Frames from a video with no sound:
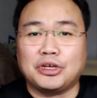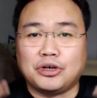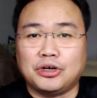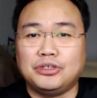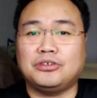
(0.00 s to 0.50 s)
the
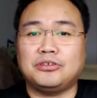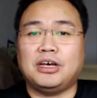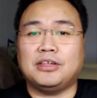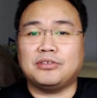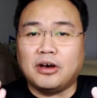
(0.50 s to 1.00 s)

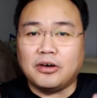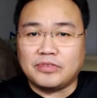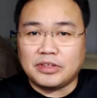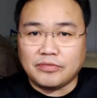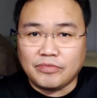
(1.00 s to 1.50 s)
contrast
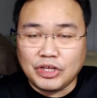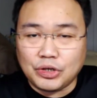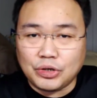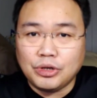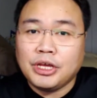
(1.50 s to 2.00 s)
of the
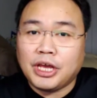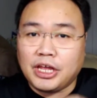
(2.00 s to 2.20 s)
video,